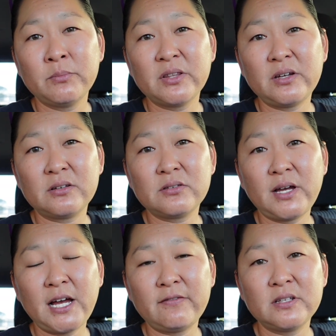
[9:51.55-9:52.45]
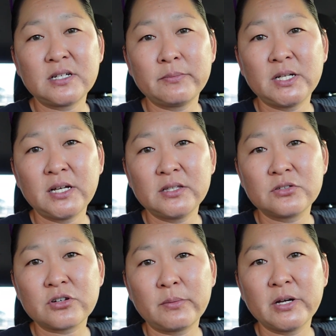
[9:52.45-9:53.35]
But they also have the Diamond Head
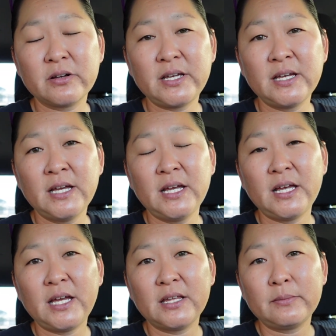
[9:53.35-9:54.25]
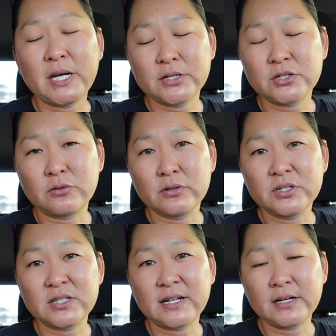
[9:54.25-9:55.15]
Strawberry and the Passion
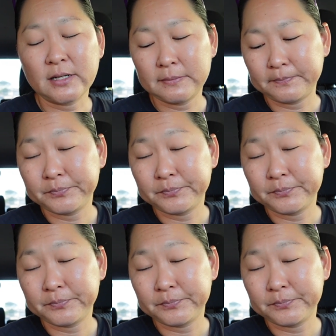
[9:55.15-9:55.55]
Orange that I got.